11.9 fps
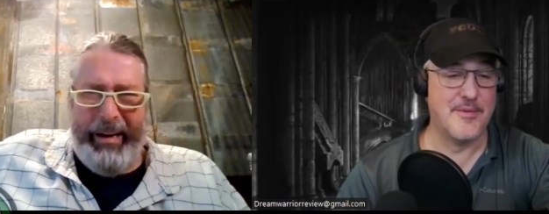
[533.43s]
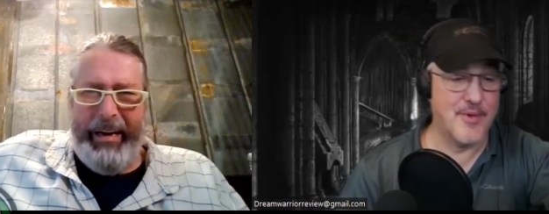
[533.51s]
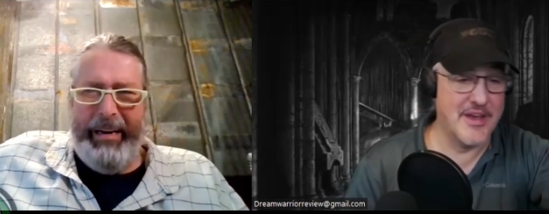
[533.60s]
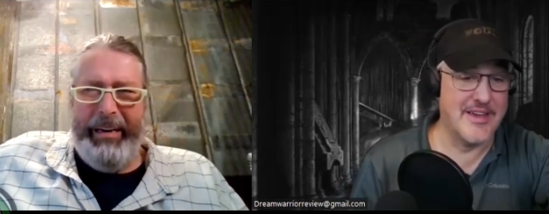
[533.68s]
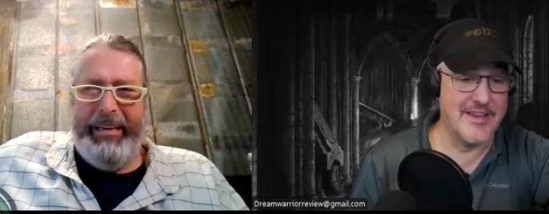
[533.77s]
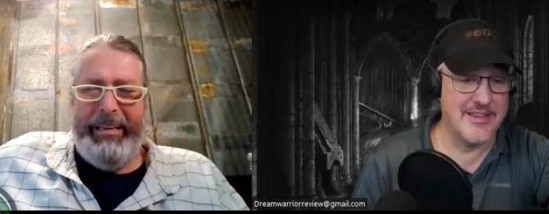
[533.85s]
Speaker 1: didn't
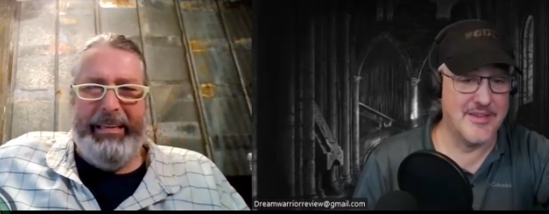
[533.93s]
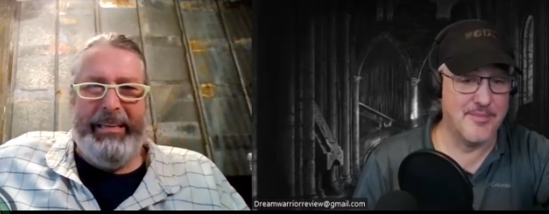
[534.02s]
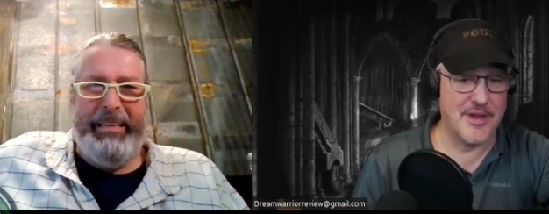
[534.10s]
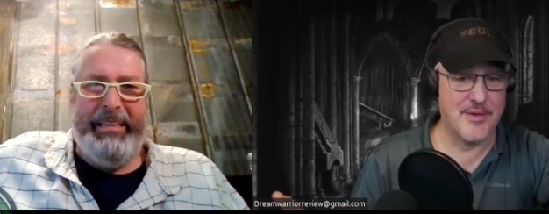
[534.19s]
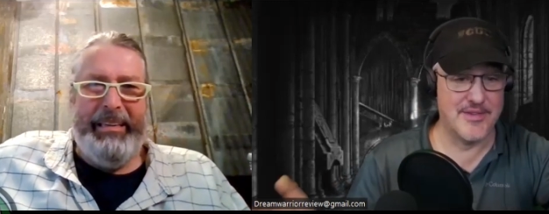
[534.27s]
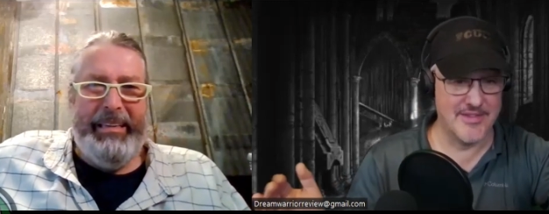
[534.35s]
win,
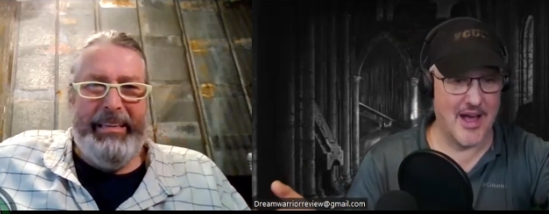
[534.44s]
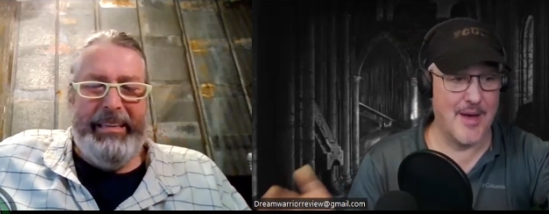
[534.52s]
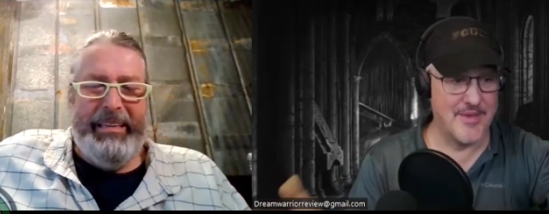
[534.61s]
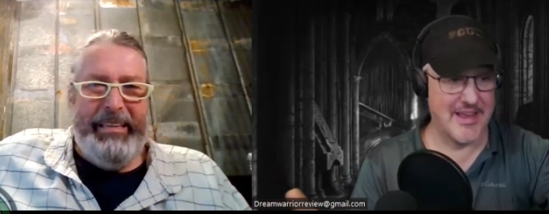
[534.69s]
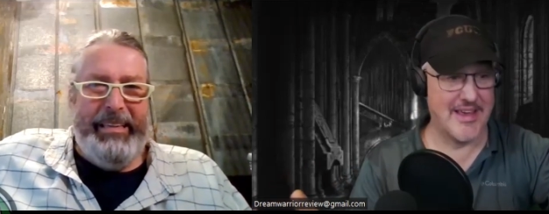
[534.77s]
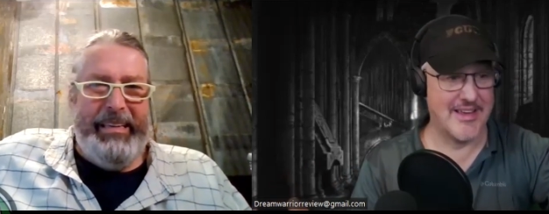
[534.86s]
but it was
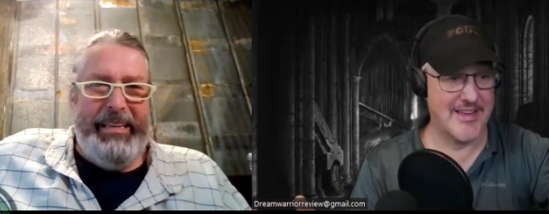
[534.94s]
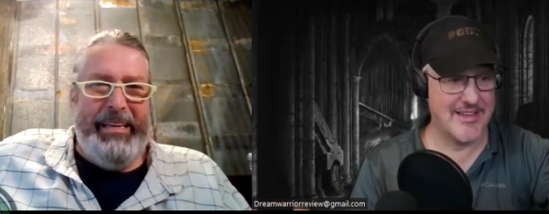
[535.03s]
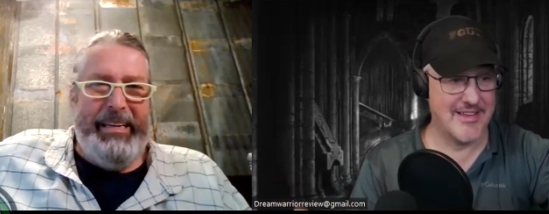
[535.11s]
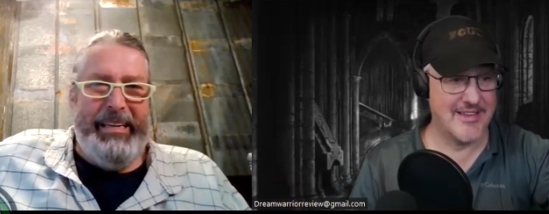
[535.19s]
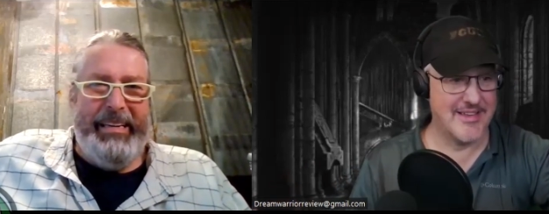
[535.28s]
nominated.